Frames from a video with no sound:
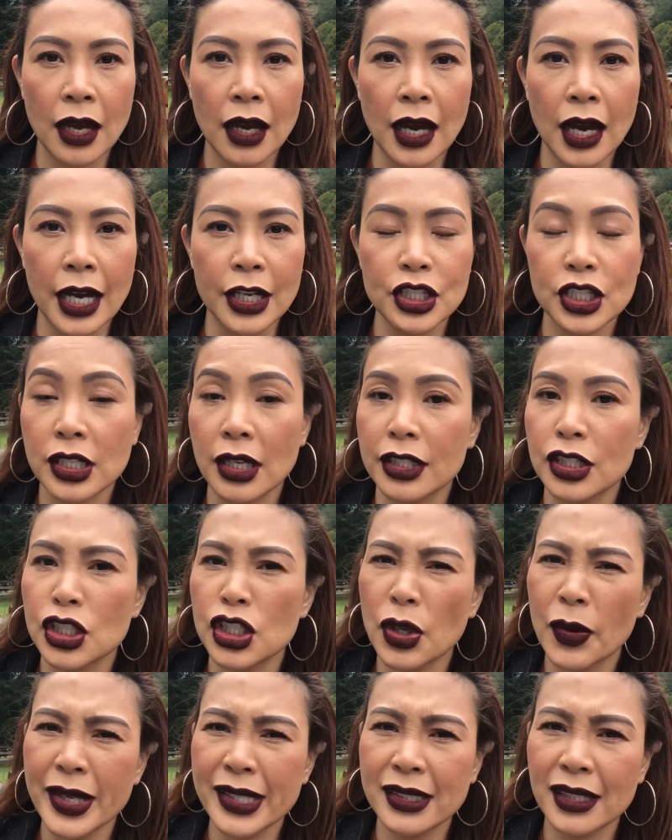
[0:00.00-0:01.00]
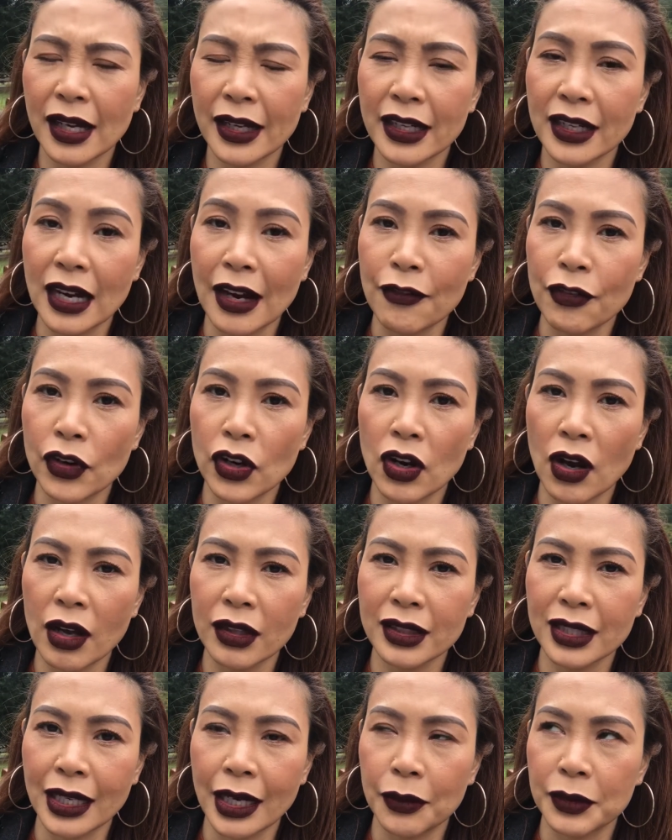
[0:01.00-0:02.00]
I just got so excited I forgot
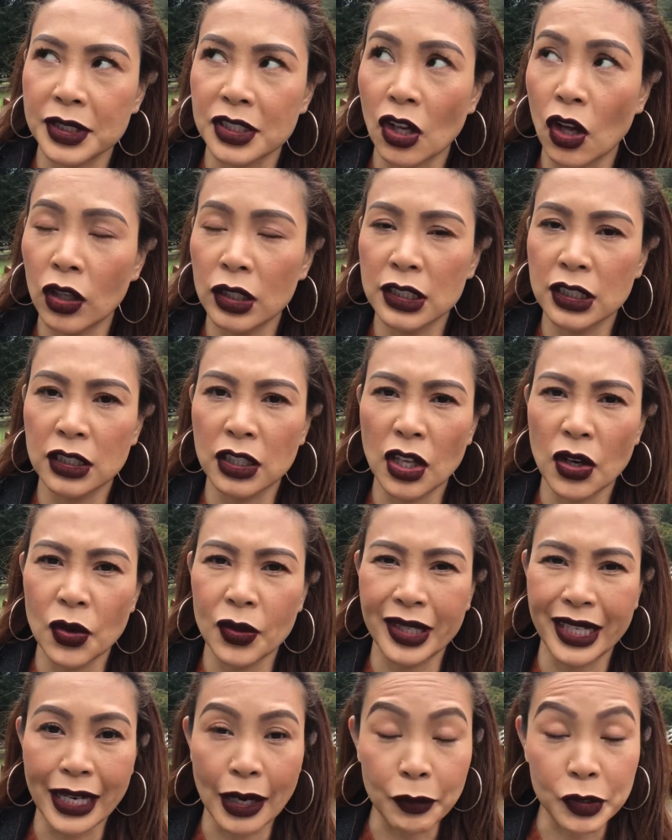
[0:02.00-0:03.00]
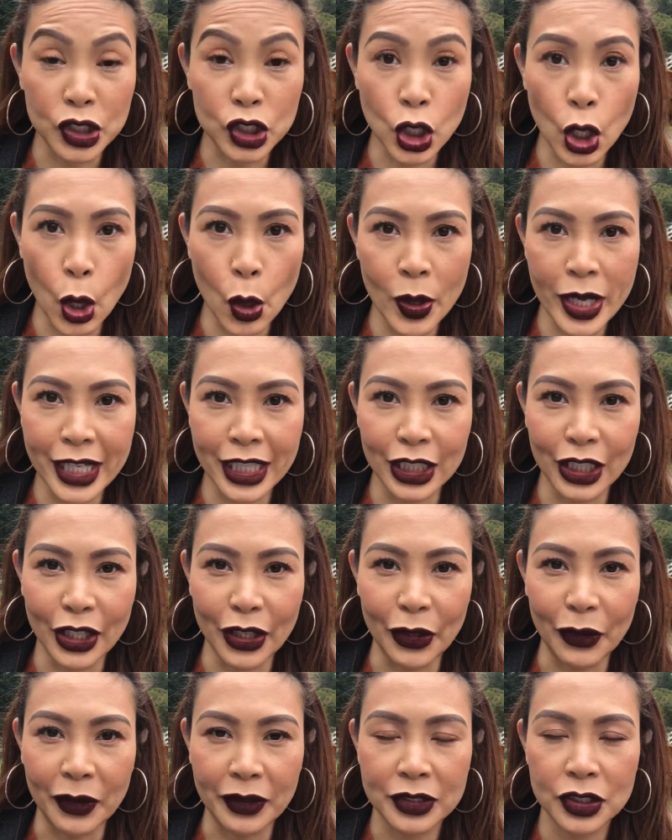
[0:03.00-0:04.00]
that I was all alone and I was going
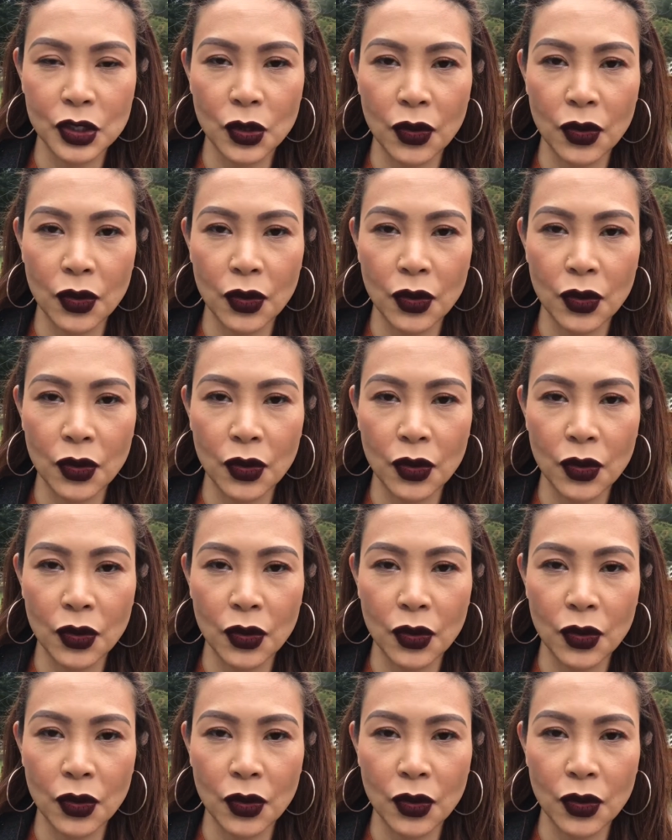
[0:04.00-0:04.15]
alone. So